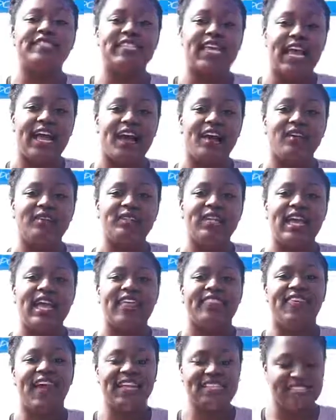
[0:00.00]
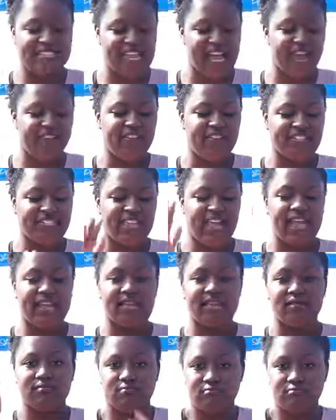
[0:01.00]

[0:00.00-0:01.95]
sound, that sound that's like,